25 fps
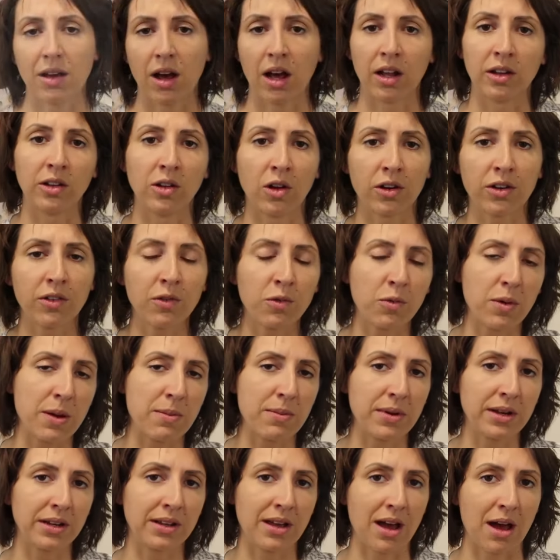A lot of
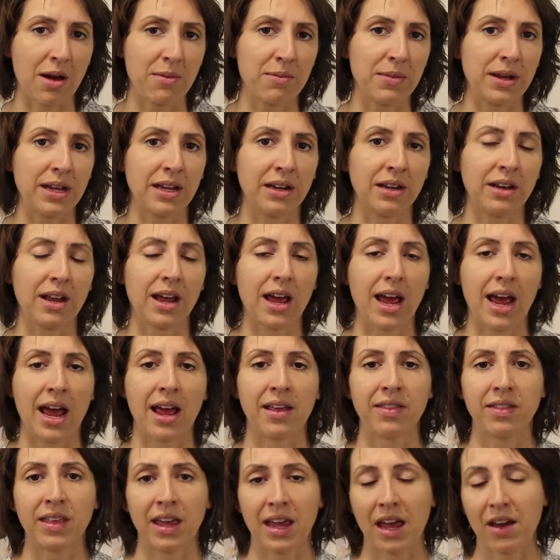women come in
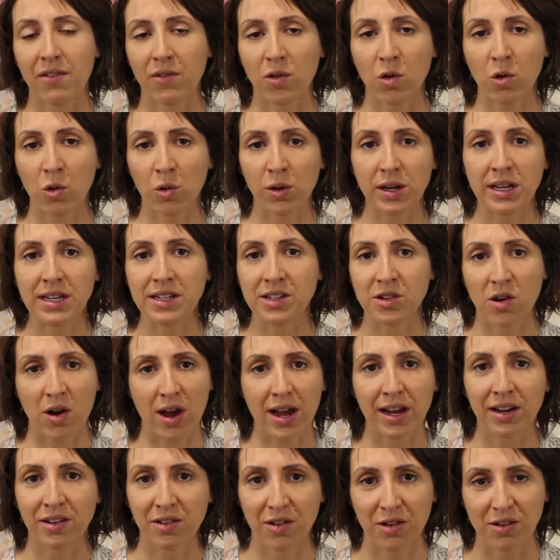and they have already
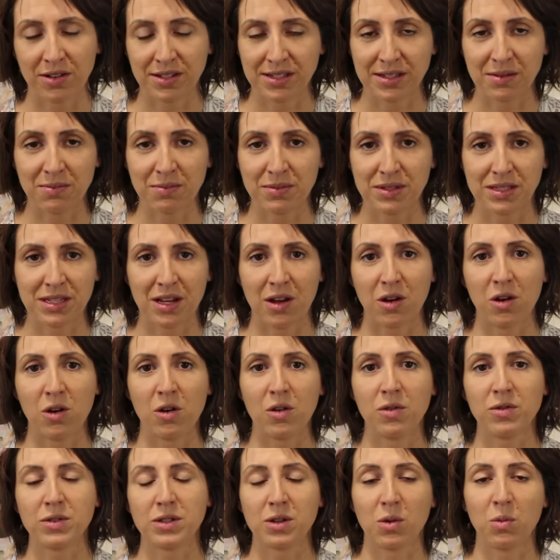diagnosed
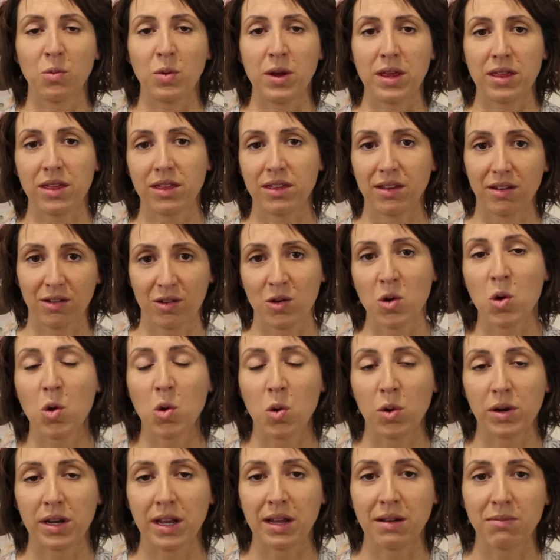themselves with
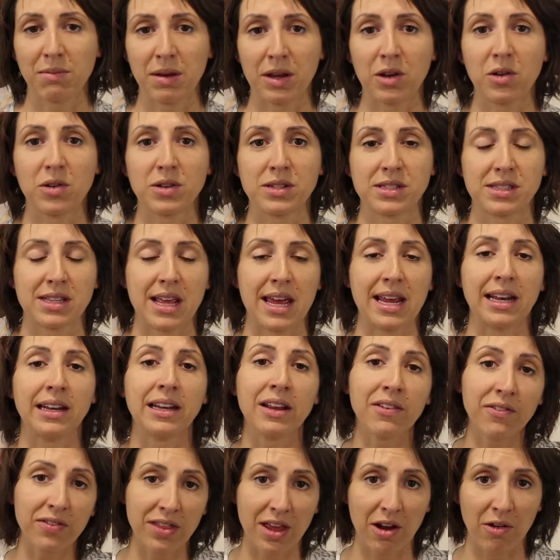cording because they
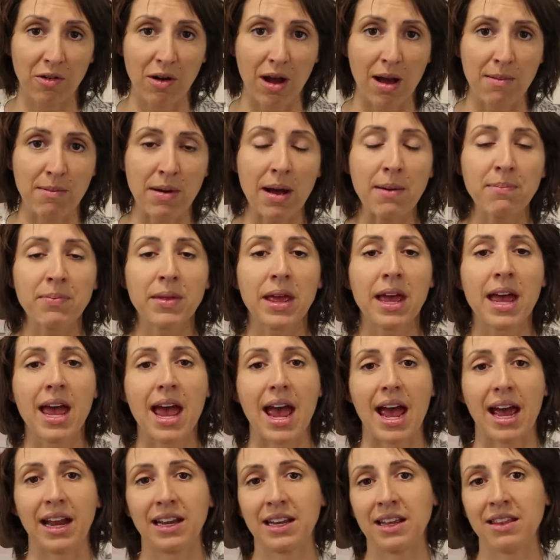lift their arm up
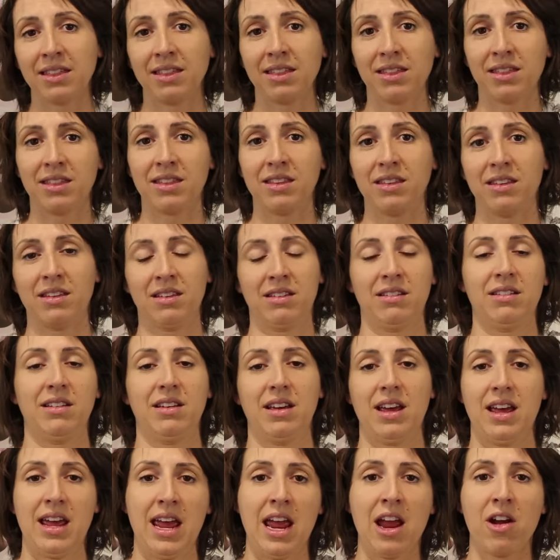and in the
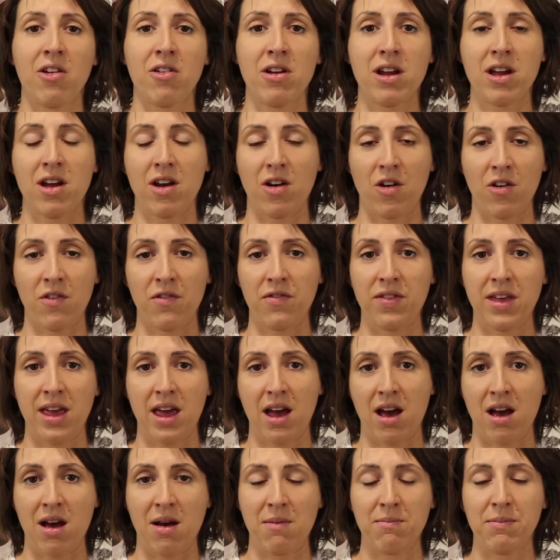area of
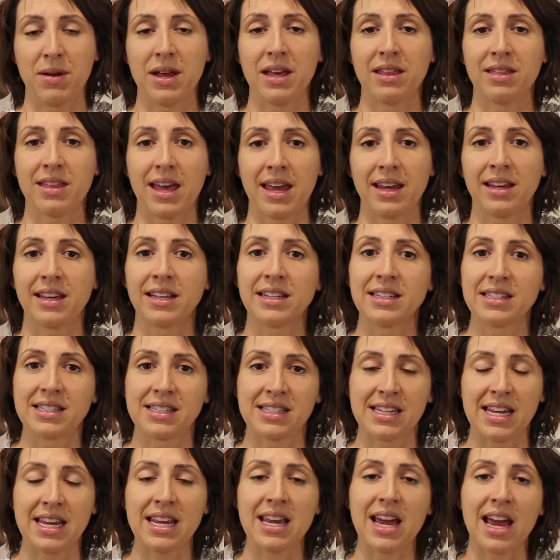their armpit they can
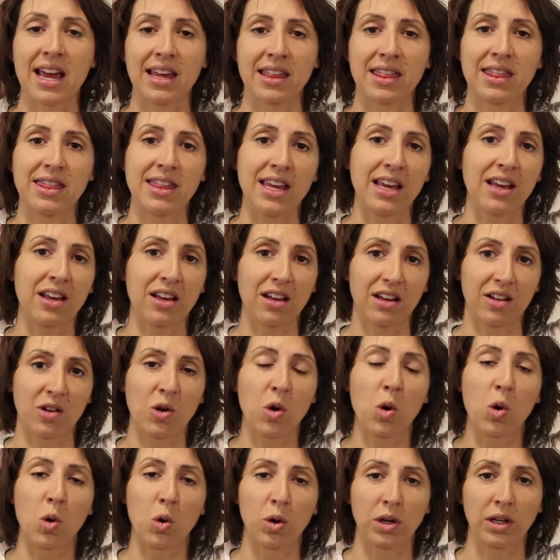see a thick
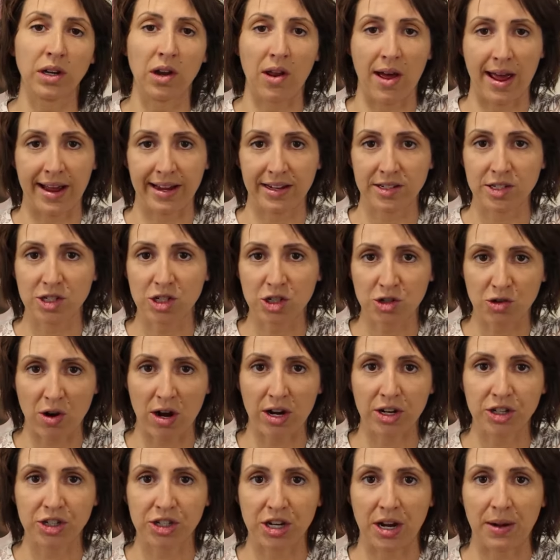cord-like
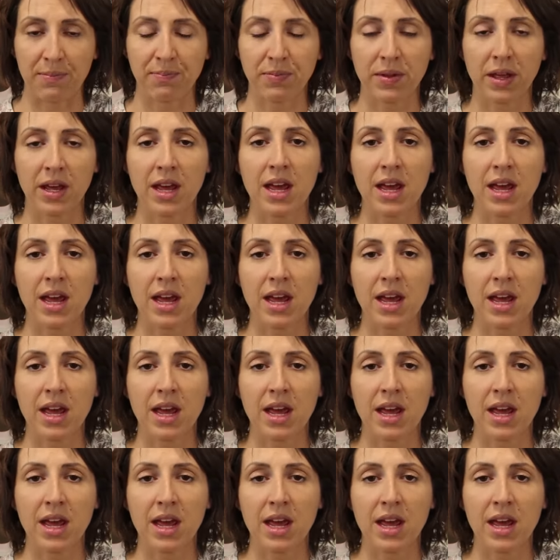structure.